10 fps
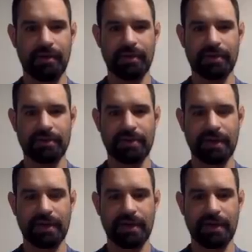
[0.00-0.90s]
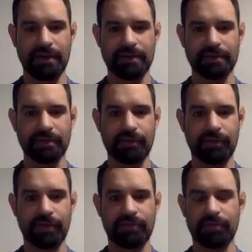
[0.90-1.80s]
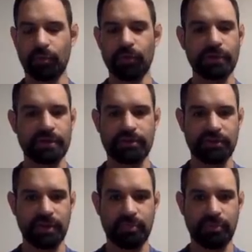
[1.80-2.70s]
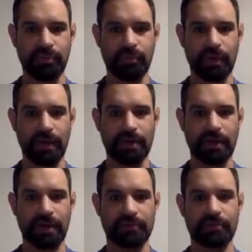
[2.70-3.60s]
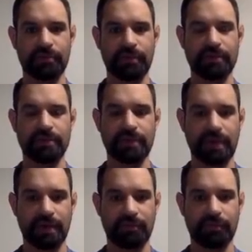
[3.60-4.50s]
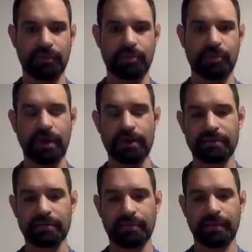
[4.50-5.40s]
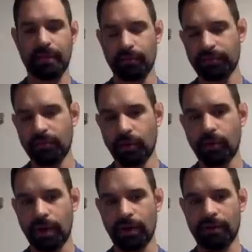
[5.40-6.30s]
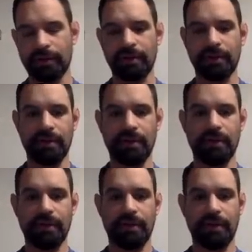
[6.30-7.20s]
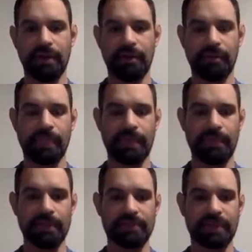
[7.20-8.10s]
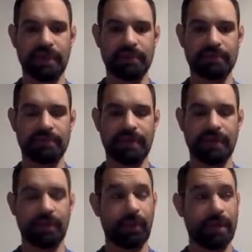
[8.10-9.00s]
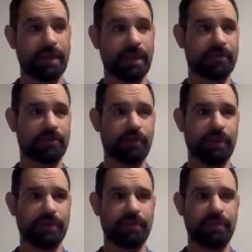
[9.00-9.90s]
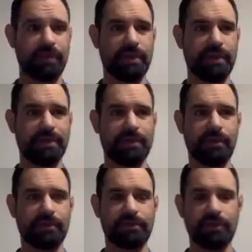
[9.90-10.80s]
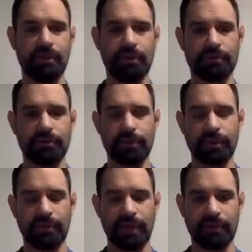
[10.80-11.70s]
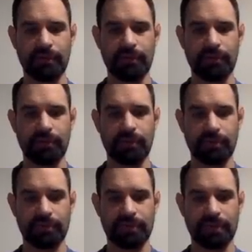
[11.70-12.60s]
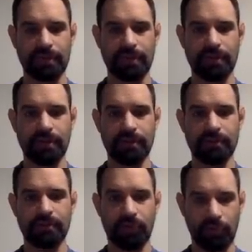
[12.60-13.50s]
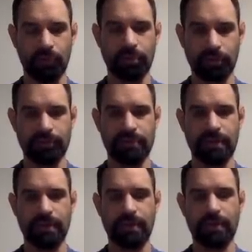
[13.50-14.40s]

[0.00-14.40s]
because they got a delivery of some really cheap whey concentrate that they got for a good price. That was low quality. In this case, that whey concentrate could be, you know, as low as 25 or 30% total protein.